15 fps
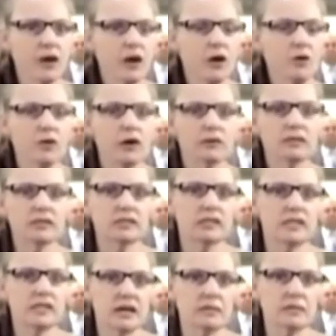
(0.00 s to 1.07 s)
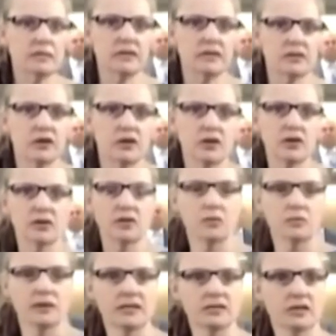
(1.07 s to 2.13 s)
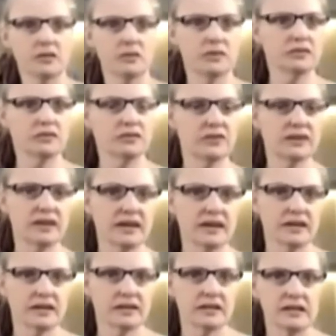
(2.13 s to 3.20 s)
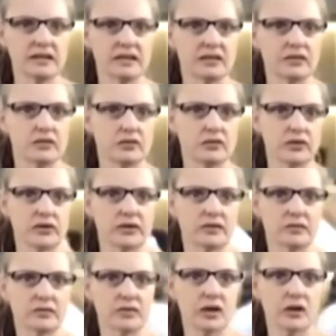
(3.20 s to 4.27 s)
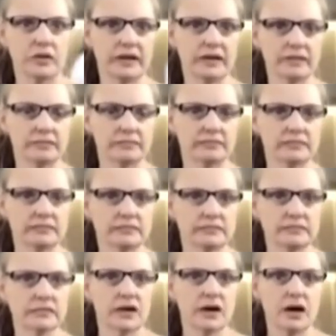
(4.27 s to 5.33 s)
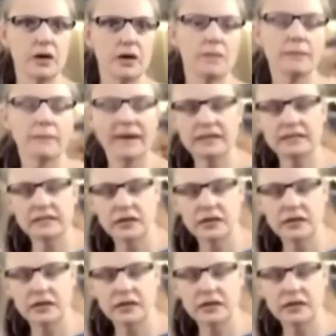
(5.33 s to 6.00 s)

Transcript: Oh, I was just letting my daughter know my son was okay and that he. No, my question is, who are you taking photos of?